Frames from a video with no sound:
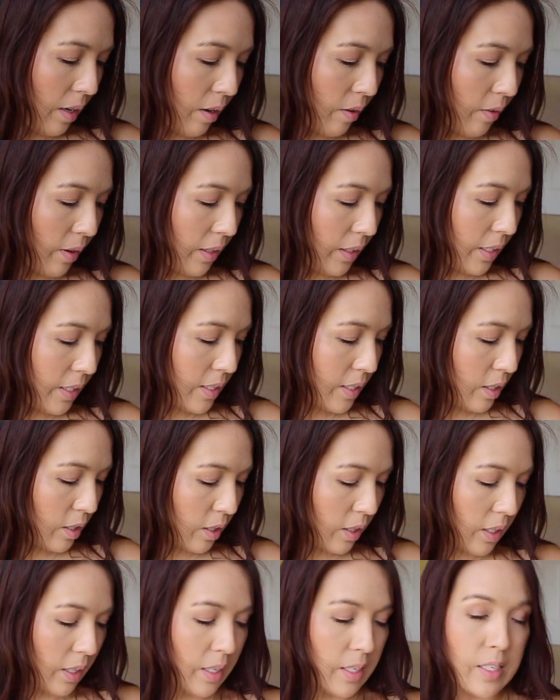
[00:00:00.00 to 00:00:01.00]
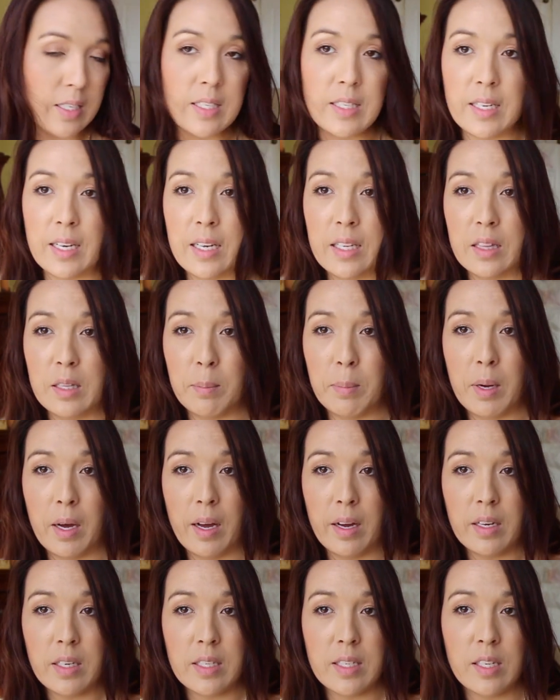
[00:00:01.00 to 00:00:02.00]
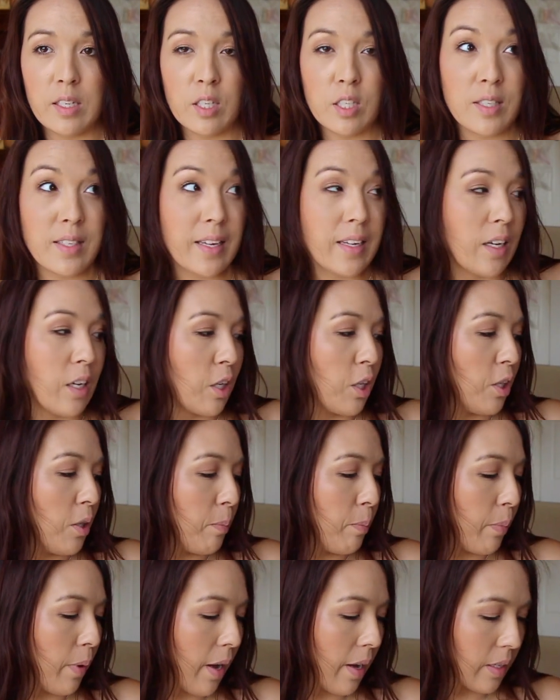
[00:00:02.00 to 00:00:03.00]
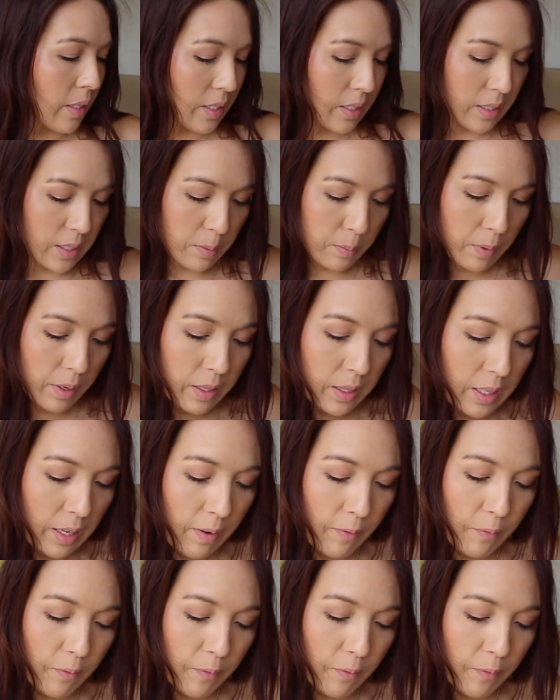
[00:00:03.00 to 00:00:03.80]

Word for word: All right, let's look inside the box. It looks like a good box this month.